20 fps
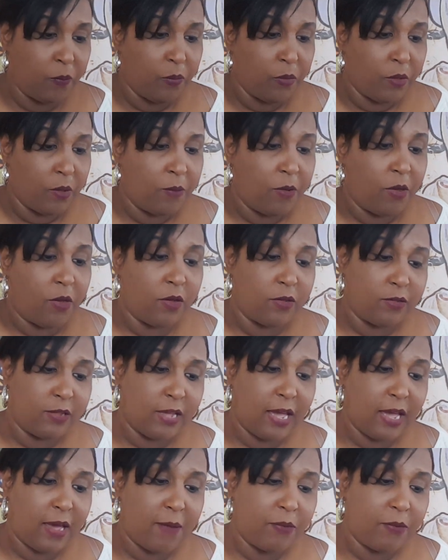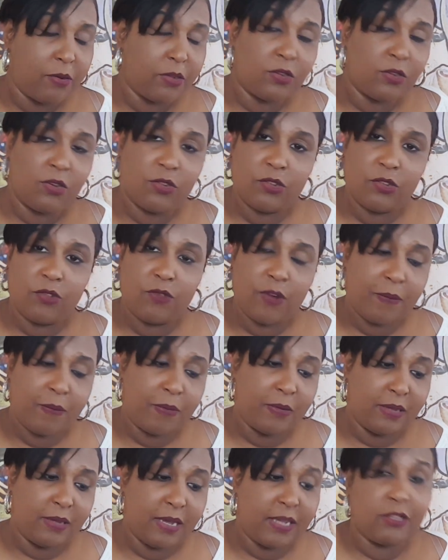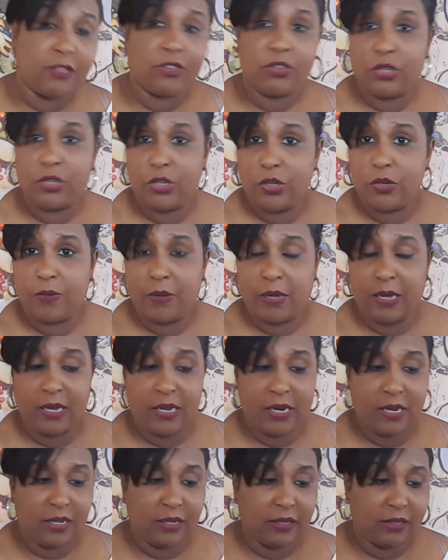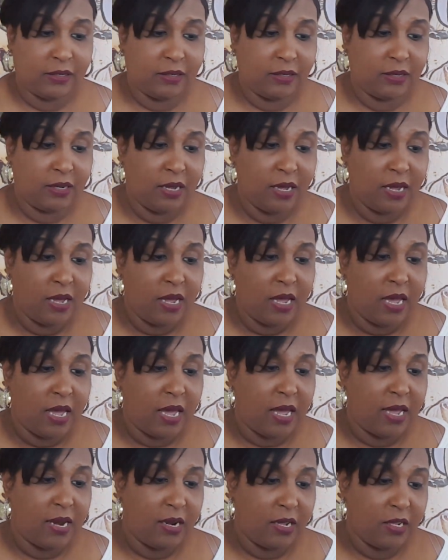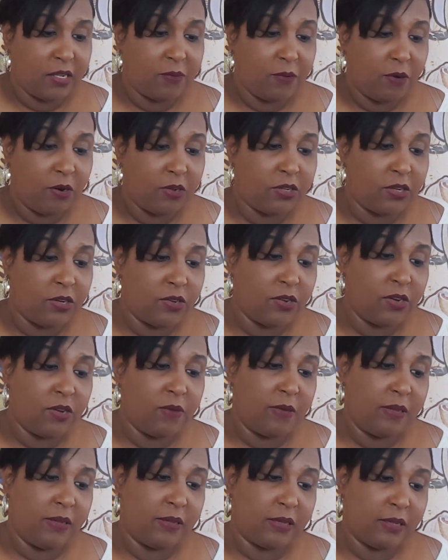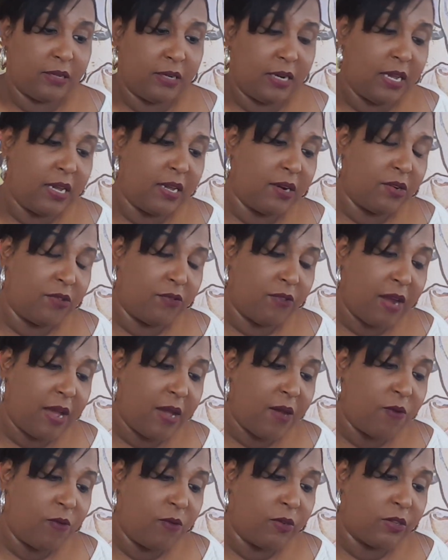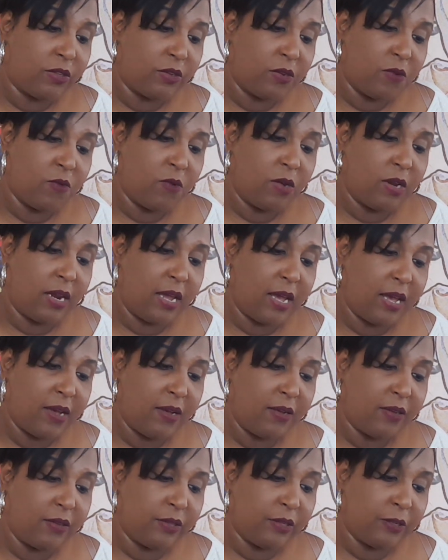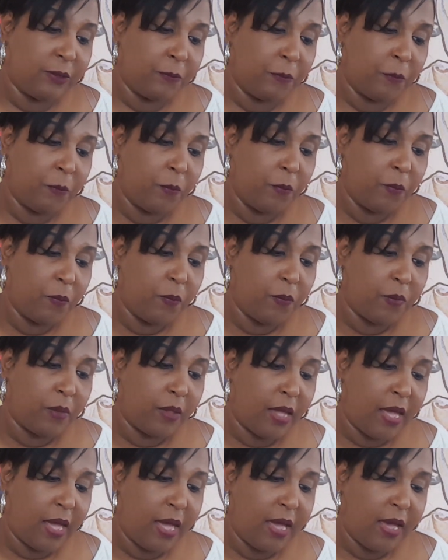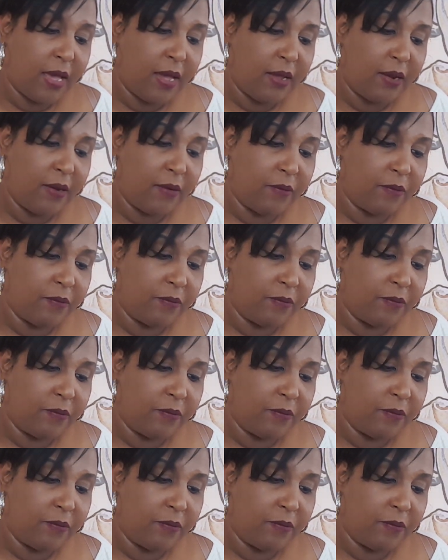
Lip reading: Because the Empress also represents new beginnings. And this person could have been sneaking around with someone else. And